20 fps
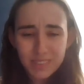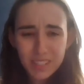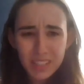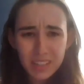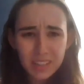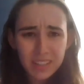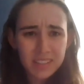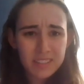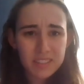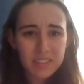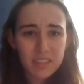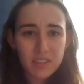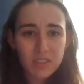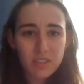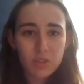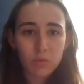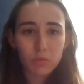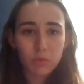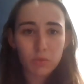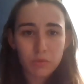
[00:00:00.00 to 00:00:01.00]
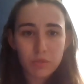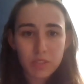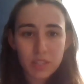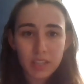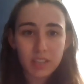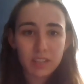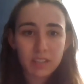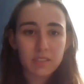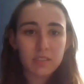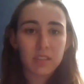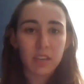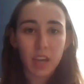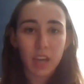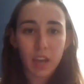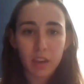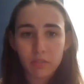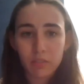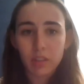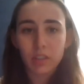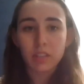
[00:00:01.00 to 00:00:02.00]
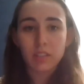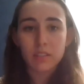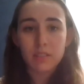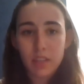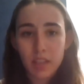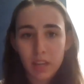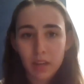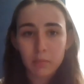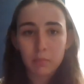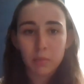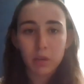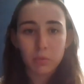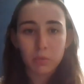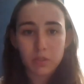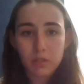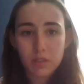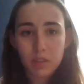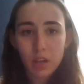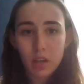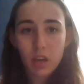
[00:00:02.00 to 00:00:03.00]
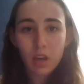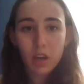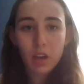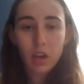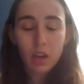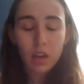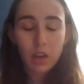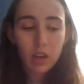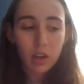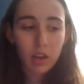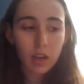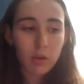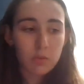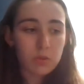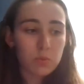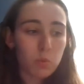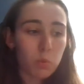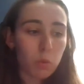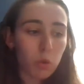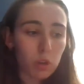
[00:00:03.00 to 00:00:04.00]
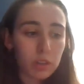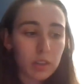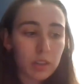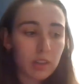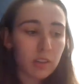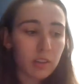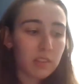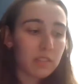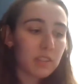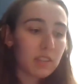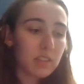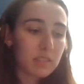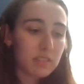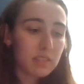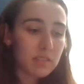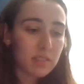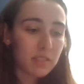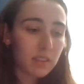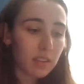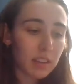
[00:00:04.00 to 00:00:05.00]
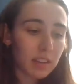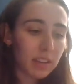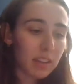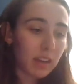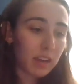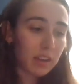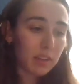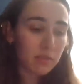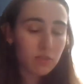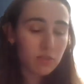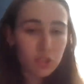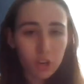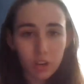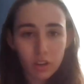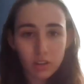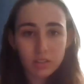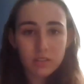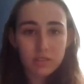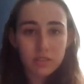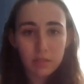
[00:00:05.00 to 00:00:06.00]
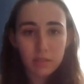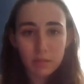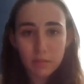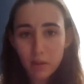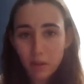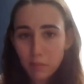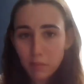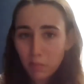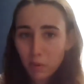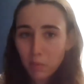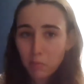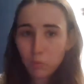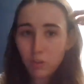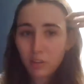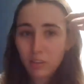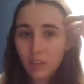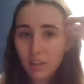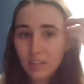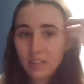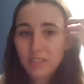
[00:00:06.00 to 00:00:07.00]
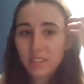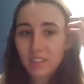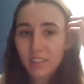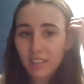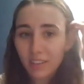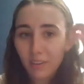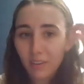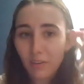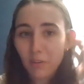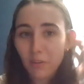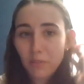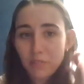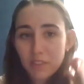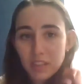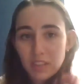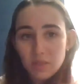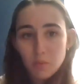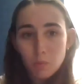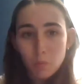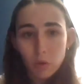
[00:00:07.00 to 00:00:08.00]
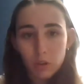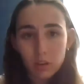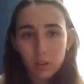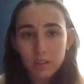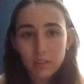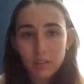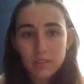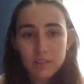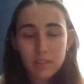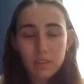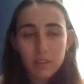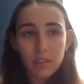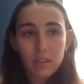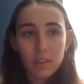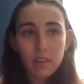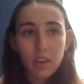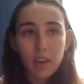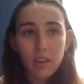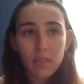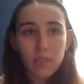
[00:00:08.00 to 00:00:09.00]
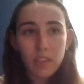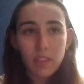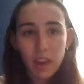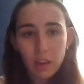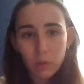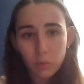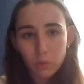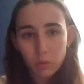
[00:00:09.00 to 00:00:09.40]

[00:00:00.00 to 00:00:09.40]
consistent routines. Like every exam I was working on these like kind of charts and memorizing all of these works, and that